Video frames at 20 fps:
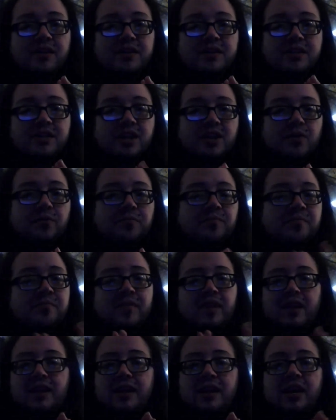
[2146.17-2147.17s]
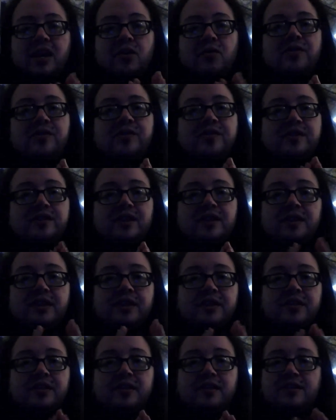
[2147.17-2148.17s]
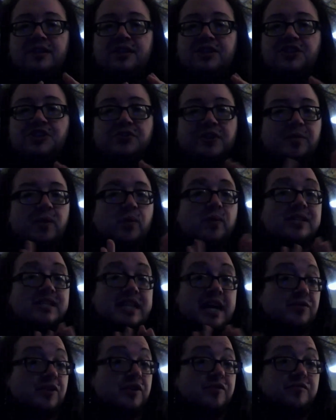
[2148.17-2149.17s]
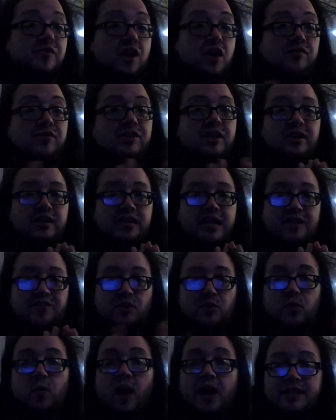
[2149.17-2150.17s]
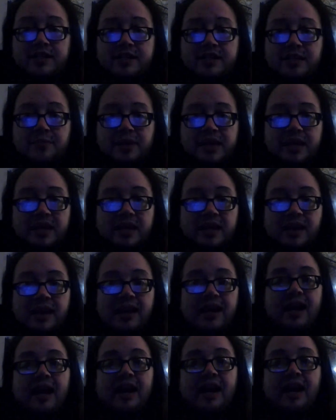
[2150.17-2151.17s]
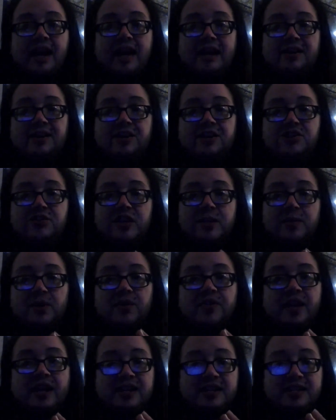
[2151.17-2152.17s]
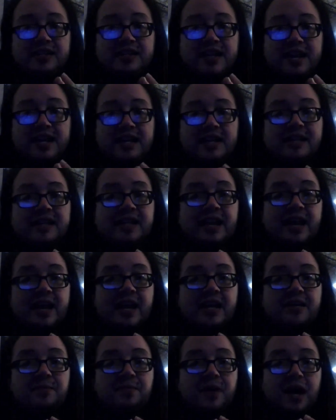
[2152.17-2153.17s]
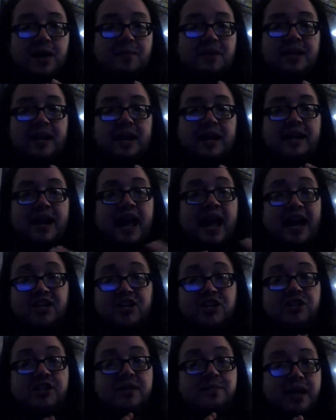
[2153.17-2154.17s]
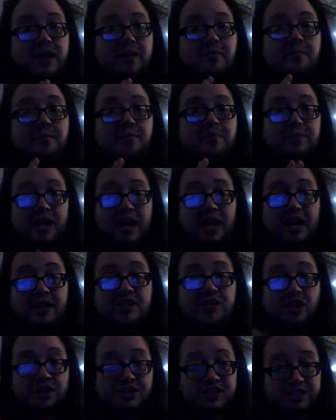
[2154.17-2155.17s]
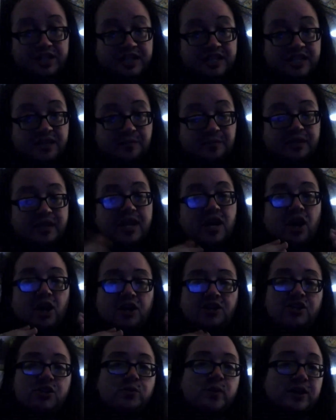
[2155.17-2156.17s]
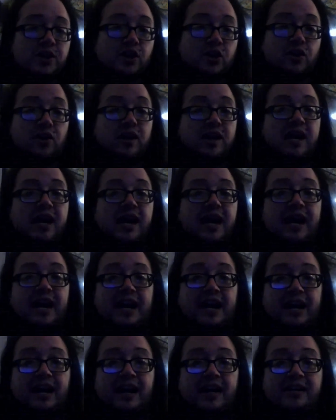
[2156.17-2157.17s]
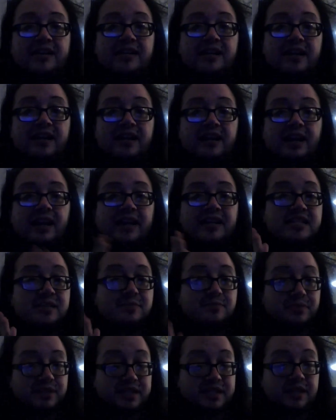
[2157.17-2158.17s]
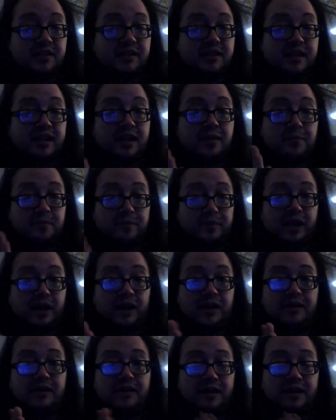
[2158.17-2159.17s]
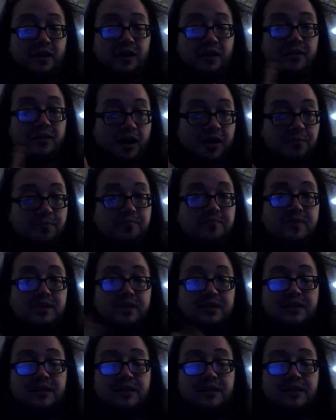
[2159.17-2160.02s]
So, you know, this streamer was never involved, never wanted to be, and the streamer then stated that Poppy had actually been blocked ostensibly on Twitter and explicitly blocked, you know,